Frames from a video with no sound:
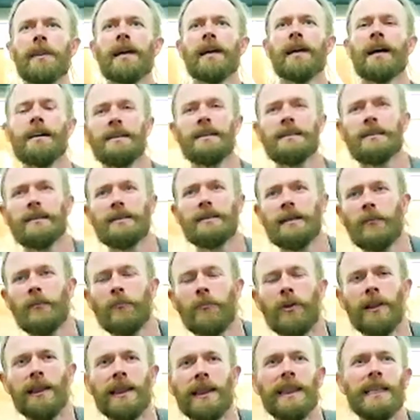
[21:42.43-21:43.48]
they had a
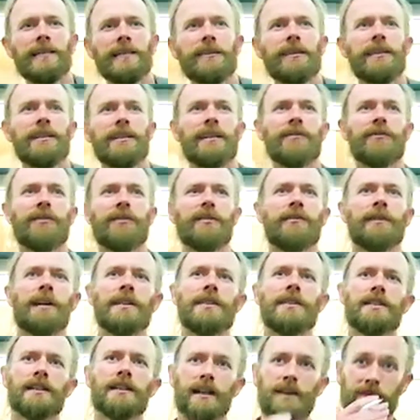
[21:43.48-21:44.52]
completely different
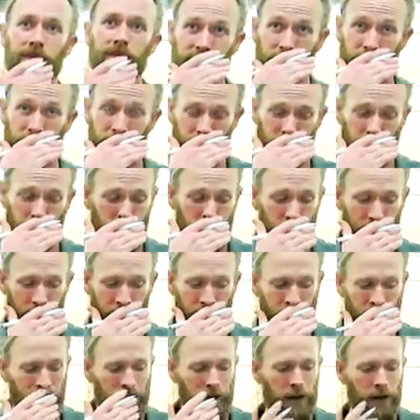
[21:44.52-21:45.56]
redshift in
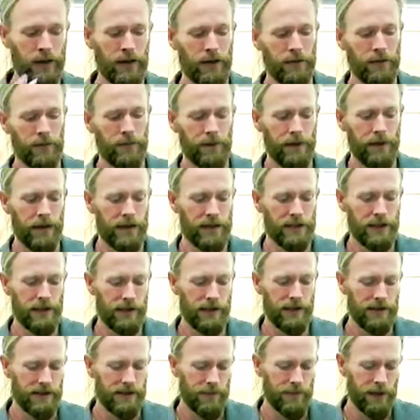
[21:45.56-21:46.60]
their
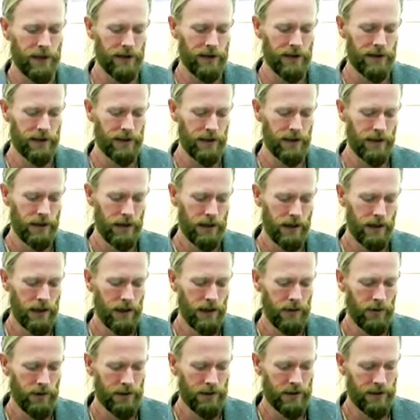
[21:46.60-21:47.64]
AGN spectra,
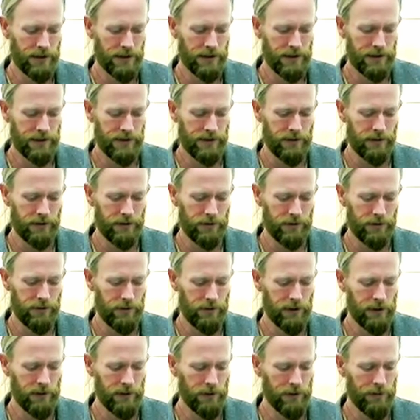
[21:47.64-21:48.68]
which is
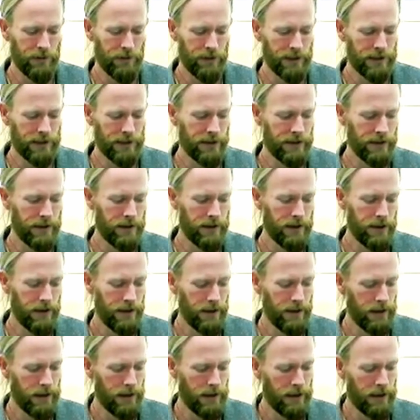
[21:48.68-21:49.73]
really perplexing.
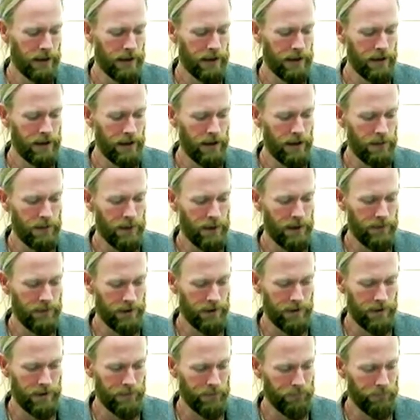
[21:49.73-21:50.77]
Another
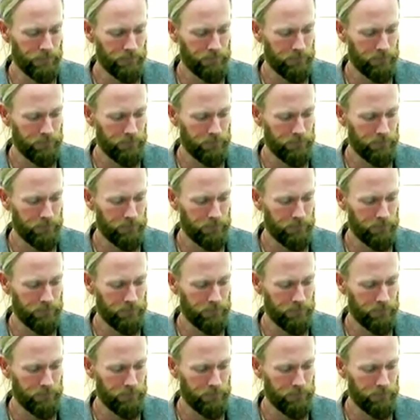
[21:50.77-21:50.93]
paper,